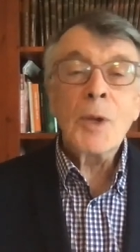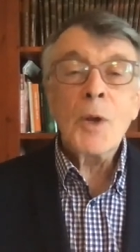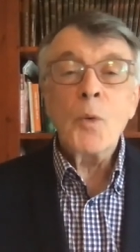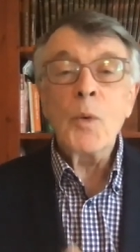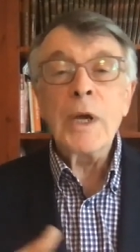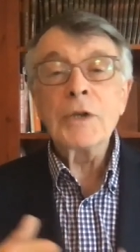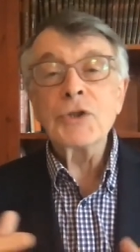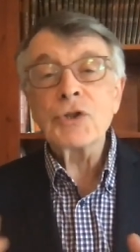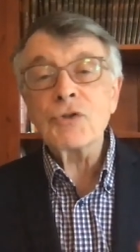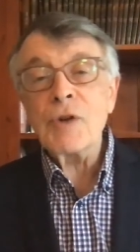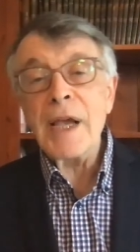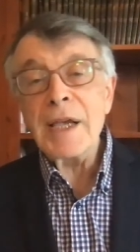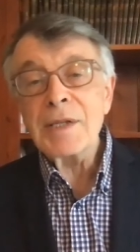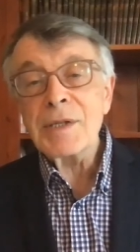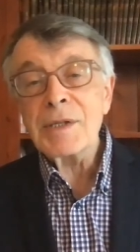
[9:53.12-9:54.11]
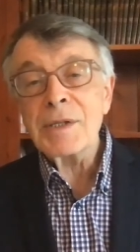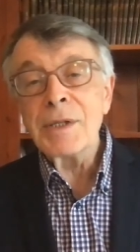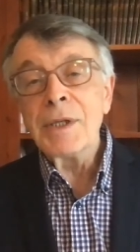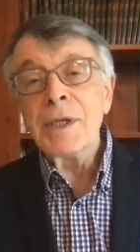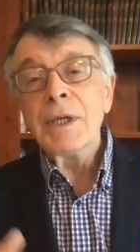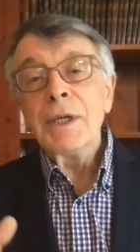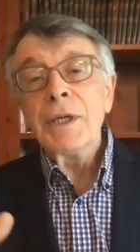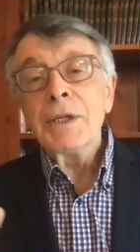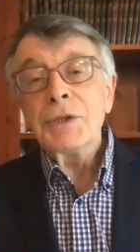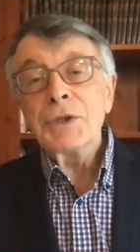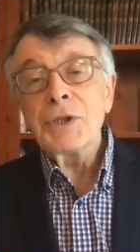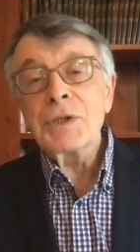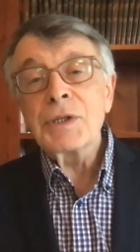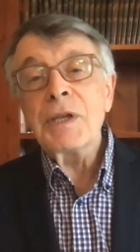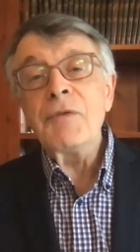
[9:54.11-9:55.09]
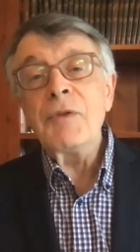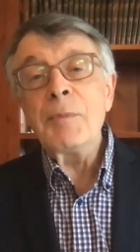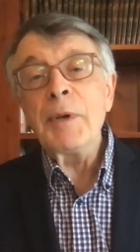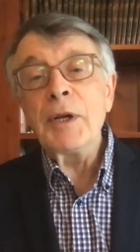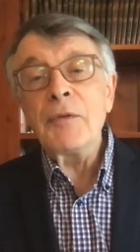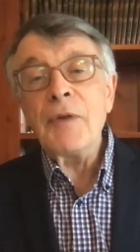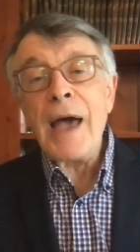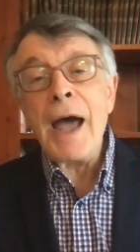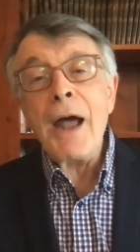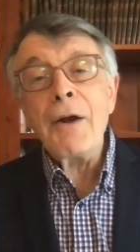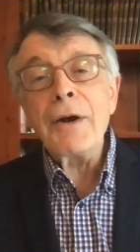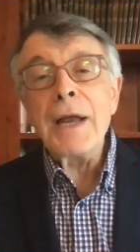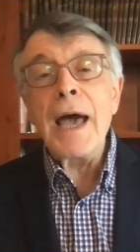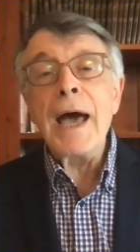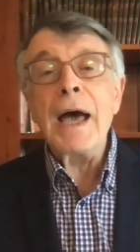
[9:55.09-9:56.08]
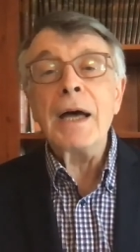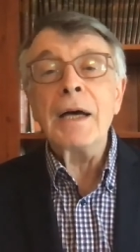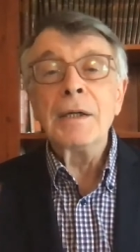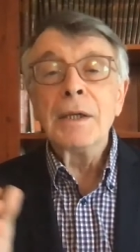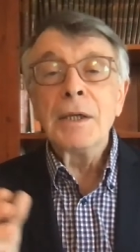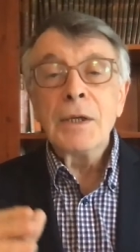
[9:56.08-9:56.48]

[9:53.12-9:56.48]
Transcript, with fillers: we're stressed, just give a bit of R and R.